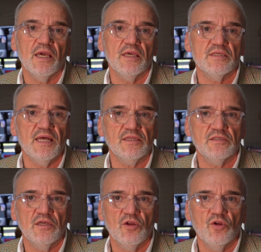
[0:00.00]
is
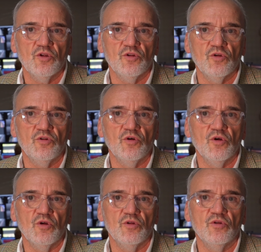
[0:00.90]
that the,
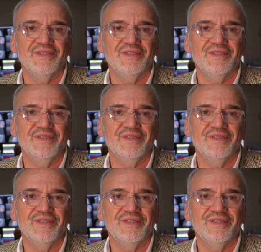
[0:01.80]
the, the